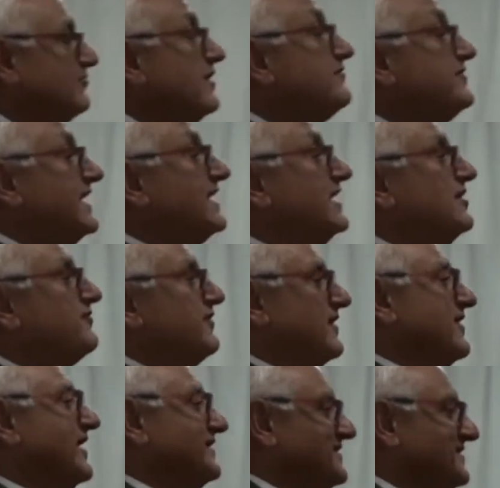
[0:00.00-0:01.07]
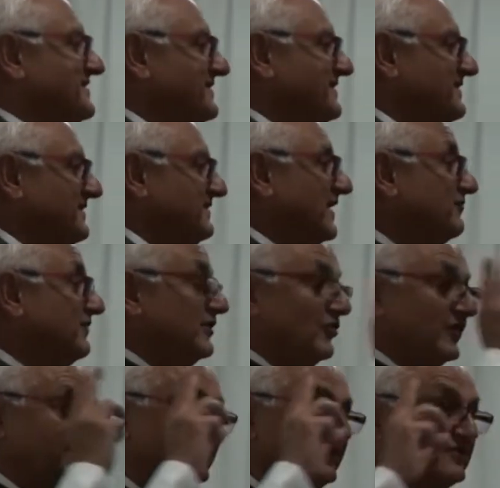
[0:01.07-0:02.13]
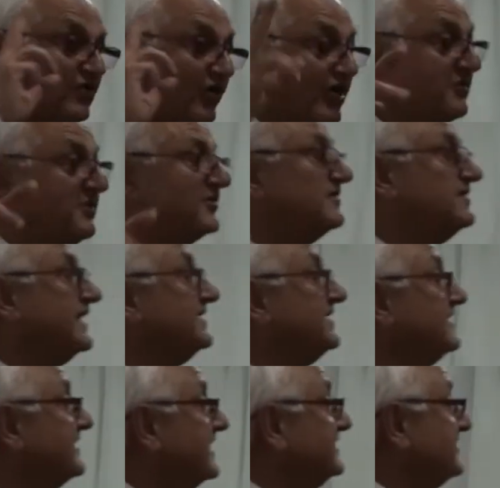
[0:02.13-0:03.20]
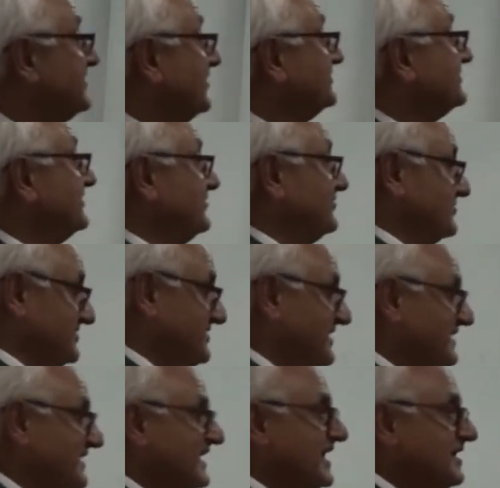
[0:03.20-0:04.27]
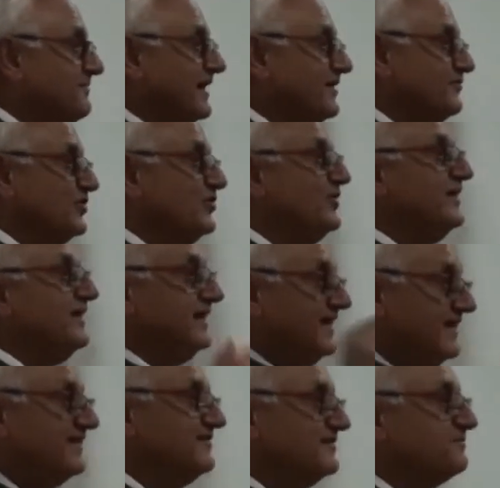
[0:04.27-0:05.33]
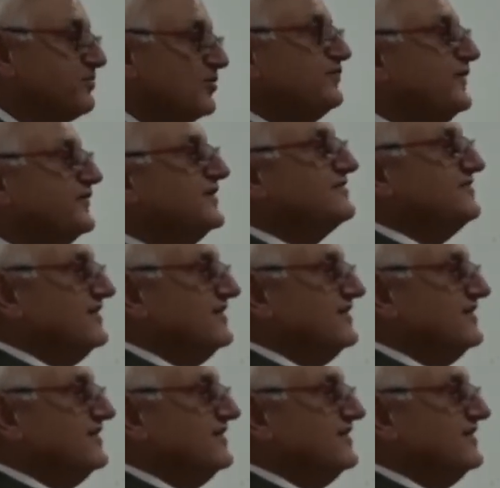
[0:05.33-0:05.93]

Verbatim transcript: that we've taken it for granted. That we don't even talk about a 1990 constitution, in my view, is proof of